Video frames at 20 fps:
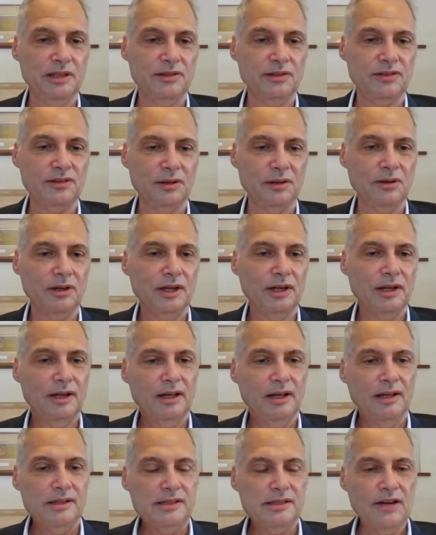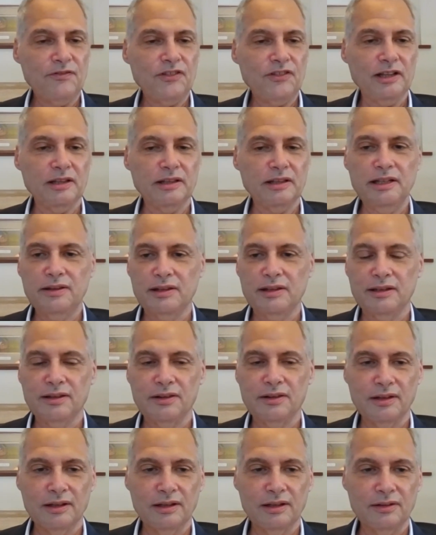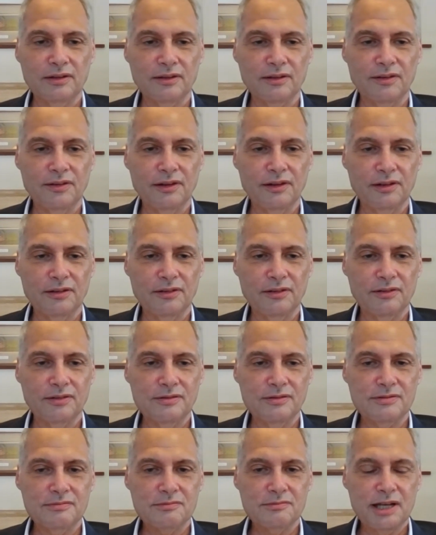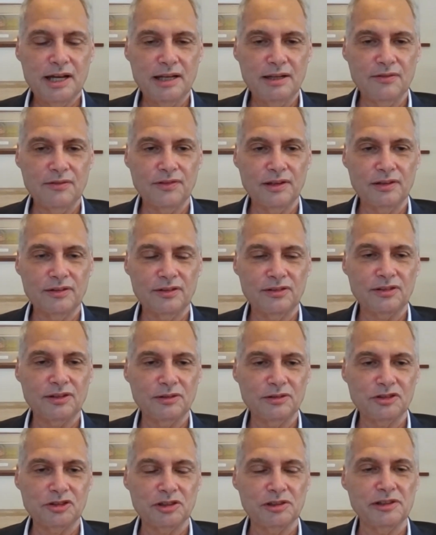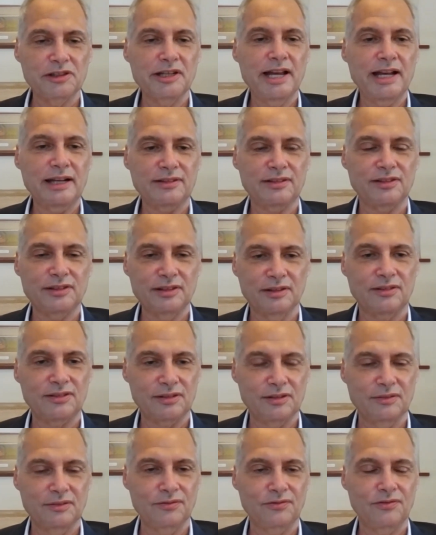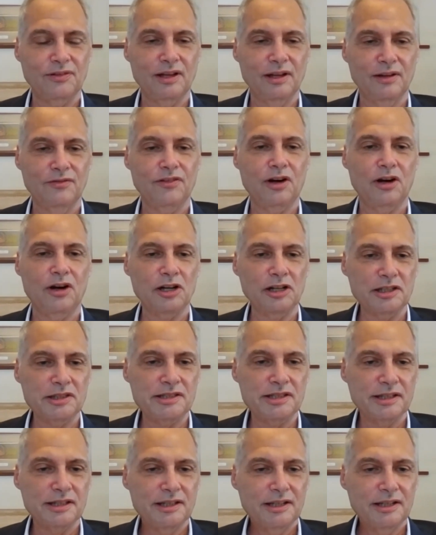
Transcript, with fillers: So definitely the, the, the kind of the social nexus of, of art